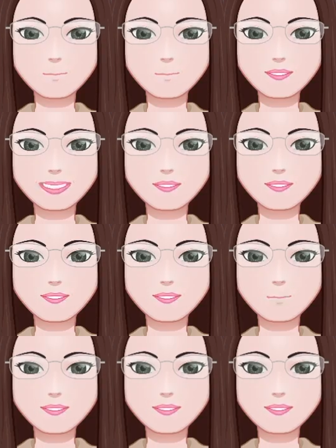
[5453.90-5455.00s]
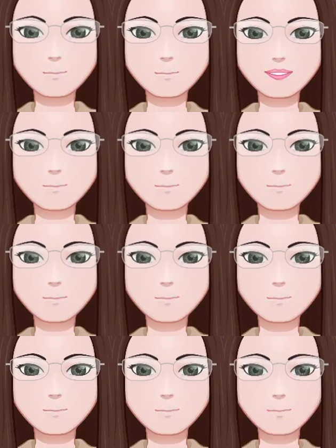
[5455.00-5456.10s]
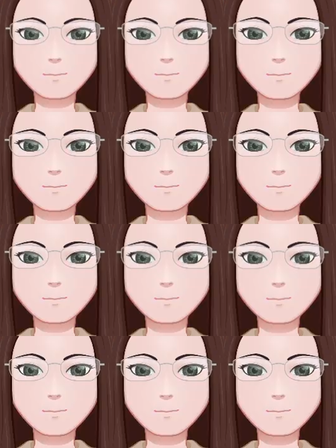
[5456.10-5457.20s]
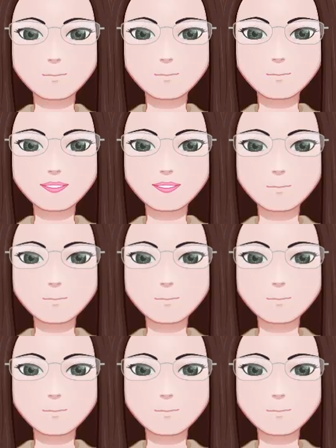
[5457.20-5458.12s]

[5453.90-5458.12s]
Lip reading: yarn to do this with. Oh look, of course, 3 minutes of ads.